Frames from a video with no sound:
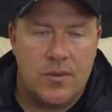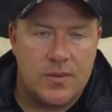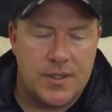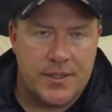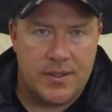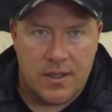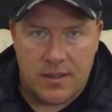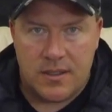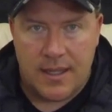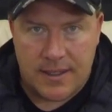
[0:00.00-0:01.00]
will train your
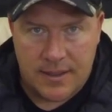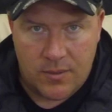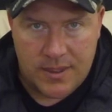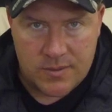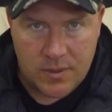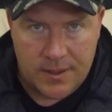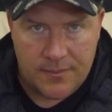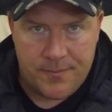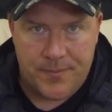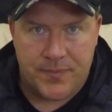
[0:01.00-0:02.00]
dog to act that way as
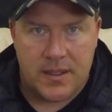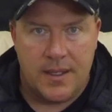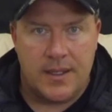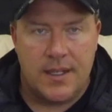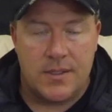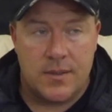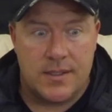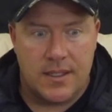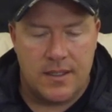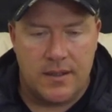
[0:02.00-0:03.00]
well. Okay, can't
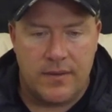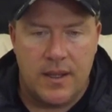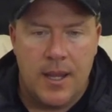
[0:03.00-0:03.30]
stress that enough.